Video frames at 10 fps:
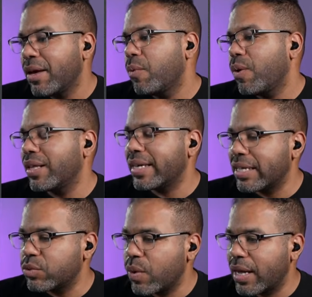Well,
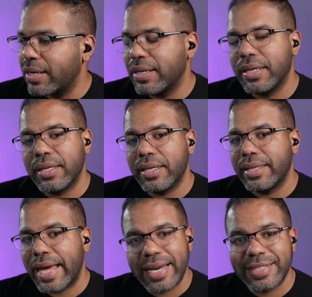guess what?
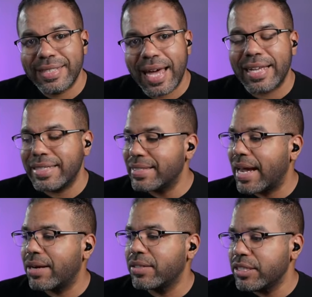That is not
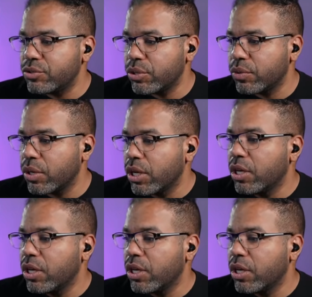entirely true.